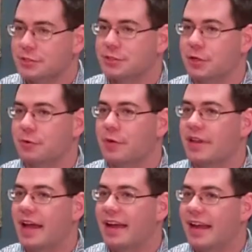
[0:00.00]
Sure.
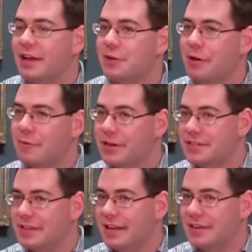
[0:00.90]
Well, I knew I wanted
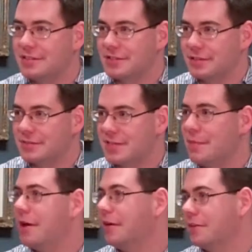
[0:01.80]
to get into some
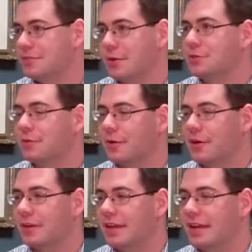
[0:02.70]
area of social
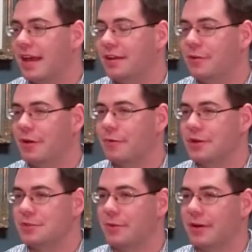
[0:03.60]
work. I knew I
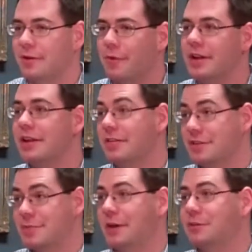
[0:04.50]
wanted to work at one end of the
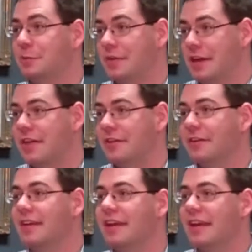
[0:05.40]
spectrum or the other,
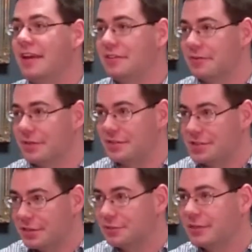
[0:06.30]
either with
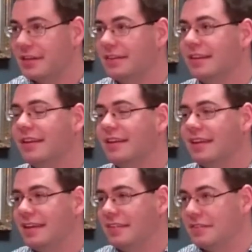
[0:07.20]
children
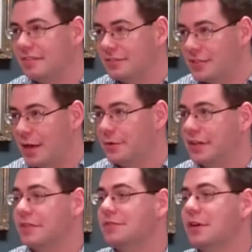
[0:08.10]
in Child
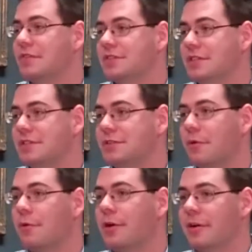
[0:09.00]
Protective Services
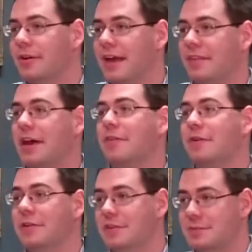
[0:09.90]
or at the other
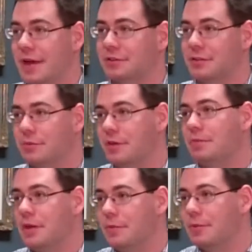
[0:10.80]
end of the spectrum with
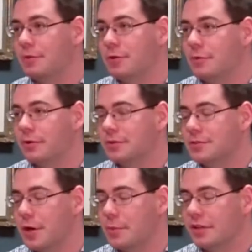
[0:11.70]
people who were
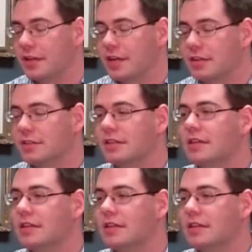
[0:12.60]
terminally ill.